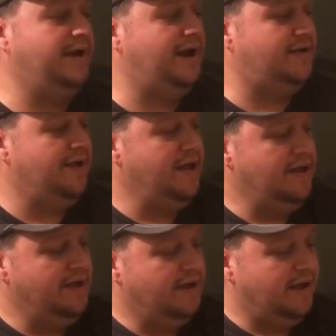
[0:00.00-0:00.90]
now
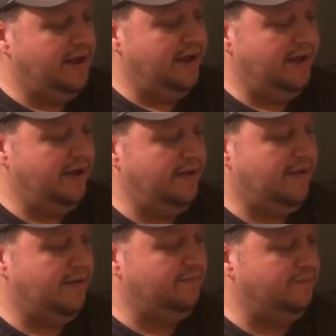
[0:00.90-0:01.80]

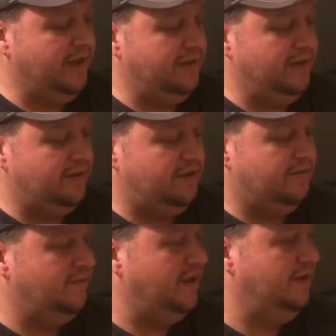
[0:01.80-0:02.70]
in
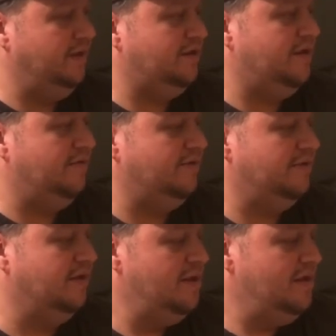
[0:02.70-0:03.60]
these
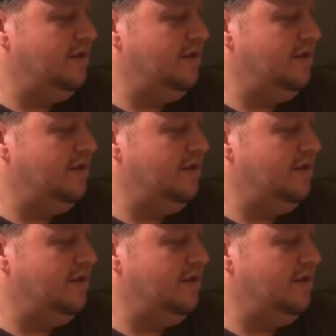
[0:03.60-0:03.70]
covers.